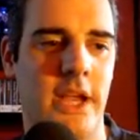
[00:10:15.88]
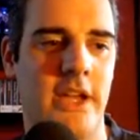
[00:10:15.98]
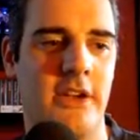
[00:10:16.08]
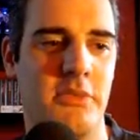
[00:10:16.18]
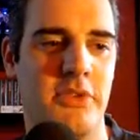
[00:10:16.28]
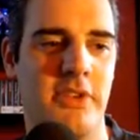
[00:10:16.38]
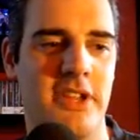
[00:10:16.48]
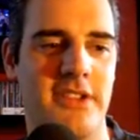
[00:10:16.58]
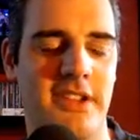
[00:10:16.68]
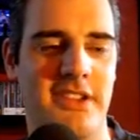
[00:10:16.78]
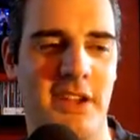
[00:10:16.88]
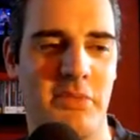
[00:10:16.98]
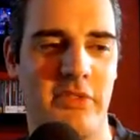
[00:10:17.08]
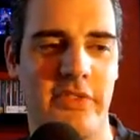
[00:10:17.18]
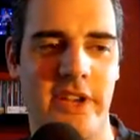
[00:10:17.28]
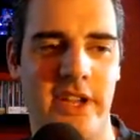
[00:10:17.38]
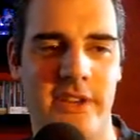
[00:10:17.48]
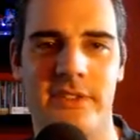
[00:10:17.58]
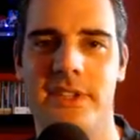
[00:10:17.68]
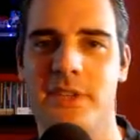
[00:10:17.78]
And I'll be releasing a separate
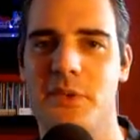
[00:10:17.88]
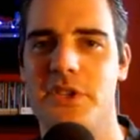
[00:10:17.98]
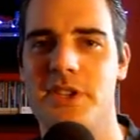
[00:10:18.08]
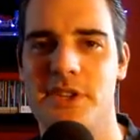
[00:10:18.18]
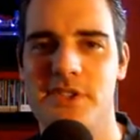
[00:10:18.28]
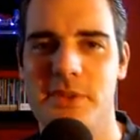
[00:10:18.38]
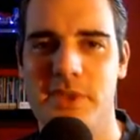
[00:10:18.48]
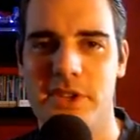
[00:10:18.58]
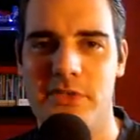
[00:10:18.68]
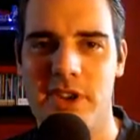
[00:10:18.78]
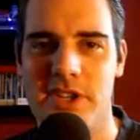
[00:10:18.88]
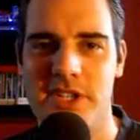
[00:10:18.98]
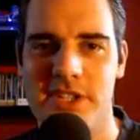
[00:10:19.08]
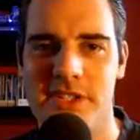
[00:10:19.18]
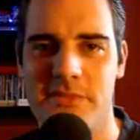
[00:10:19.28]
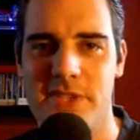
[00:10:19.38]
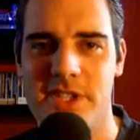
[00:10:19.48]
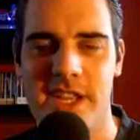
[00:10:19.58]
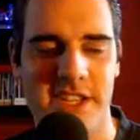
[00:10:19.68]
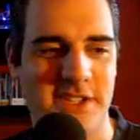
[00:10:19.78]
video which shows some of the crashes and
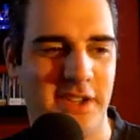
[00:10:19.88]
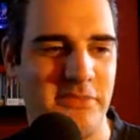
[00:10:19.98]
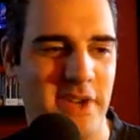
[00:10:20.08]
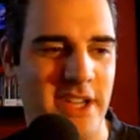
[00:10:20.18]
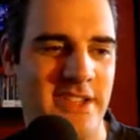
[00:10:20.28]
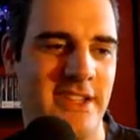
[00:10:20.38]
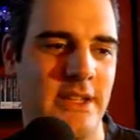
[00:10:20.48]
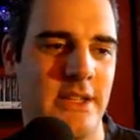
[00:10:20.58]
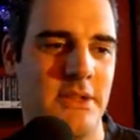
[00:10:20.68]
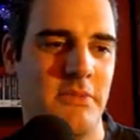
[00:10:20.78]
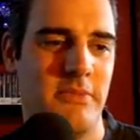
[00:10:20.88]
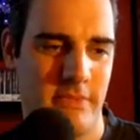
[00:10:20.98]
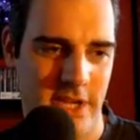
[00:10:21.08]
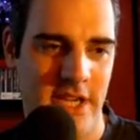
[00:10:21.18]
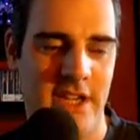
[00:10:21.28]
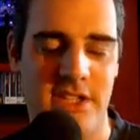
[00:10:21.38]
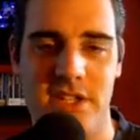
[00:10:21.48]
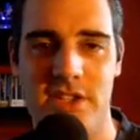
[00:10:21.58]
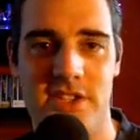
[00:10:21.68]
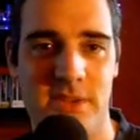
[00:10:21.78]
mistakes I've made in
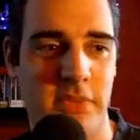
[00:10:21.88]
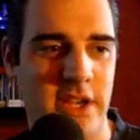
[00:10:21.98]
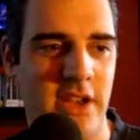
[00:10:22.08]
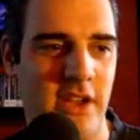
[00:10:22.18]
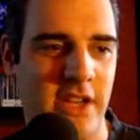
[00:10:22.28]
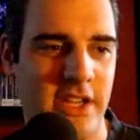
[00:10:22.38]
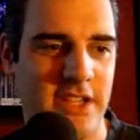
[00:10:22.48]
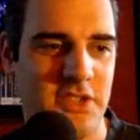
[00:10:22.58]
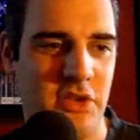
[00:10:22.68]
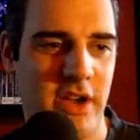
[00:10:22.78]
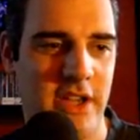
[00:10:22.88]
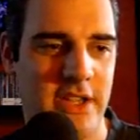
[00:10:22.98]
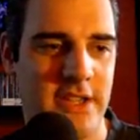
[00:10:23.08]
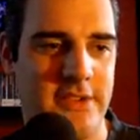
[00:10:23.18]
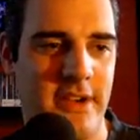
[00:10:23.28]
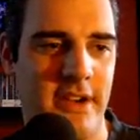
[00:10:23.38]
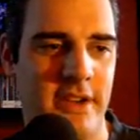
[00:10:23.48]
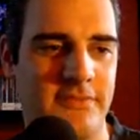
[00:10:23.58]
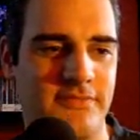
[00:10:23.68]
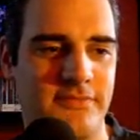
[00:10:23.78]
actually just simply learning this track and this
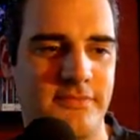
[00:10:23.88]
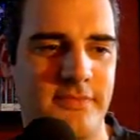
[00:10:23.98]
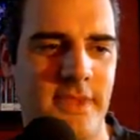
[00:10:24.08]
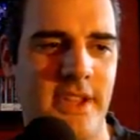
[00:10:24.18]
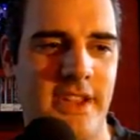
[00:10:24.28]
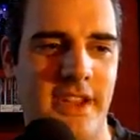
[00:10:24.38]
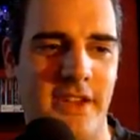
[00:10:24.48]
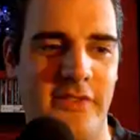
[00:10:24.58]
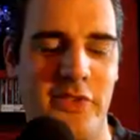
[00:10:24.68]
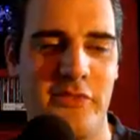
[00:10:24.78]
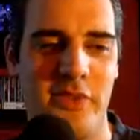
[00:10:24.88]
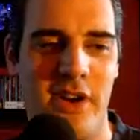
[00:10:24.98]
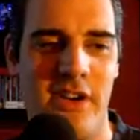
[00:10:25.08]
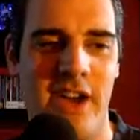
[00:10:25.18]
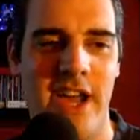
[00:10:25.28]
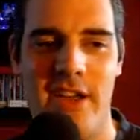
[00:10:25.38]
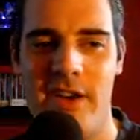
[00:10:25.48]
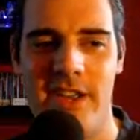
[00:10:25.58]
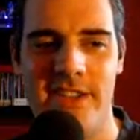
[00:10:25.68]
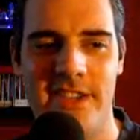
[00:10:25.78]
car. A few of them are
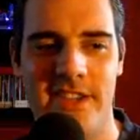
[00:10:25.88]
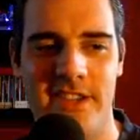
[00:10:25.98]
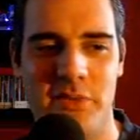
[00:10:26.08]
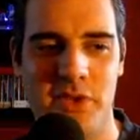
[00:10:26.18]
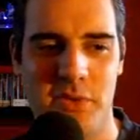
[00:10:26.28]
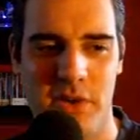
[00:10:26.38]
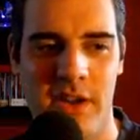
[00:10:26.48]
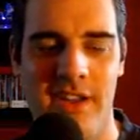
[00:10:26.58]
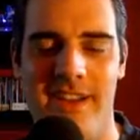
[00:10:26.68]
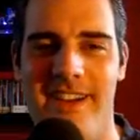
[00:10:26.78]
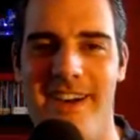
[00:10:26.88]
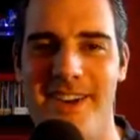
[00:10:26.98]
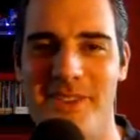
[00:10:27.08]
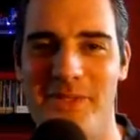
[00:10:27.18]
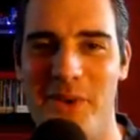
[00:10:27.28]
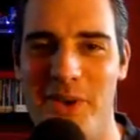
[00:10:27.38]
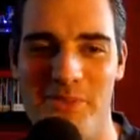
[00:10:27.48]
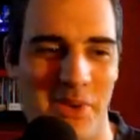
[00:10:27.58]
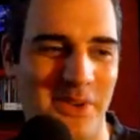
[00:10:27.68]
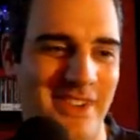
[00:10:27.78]
AI incidents which were
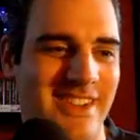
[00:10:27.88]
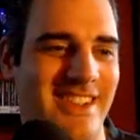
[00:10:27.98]
unavoidable,